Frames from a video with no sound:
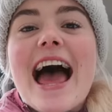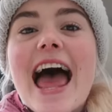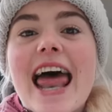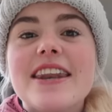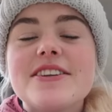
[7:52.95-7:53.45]

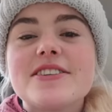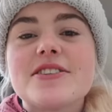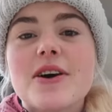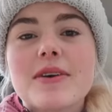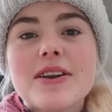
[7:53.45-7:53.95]
And
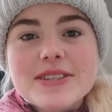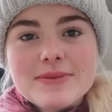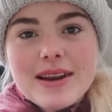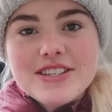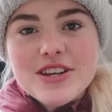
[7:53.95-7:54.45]
so I'm gonna
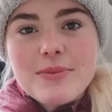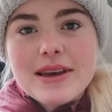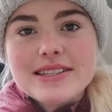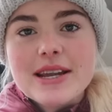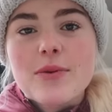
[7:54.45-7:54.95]
explain to you
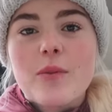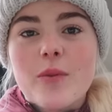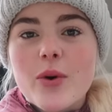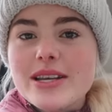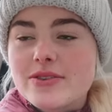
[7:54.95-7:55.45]
basically what